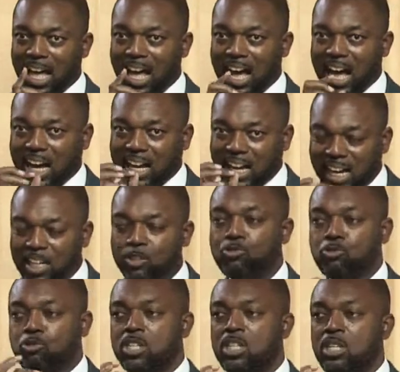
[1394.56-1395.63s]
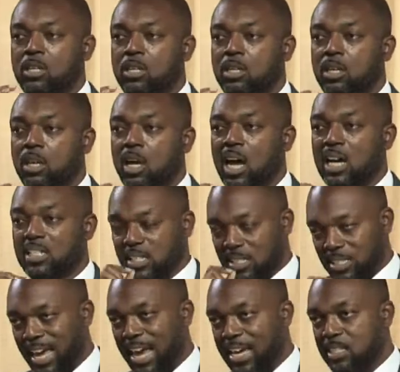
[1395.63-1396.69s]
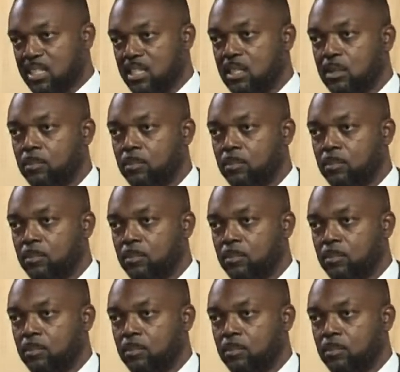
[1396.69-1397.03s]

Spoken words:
a country, a society,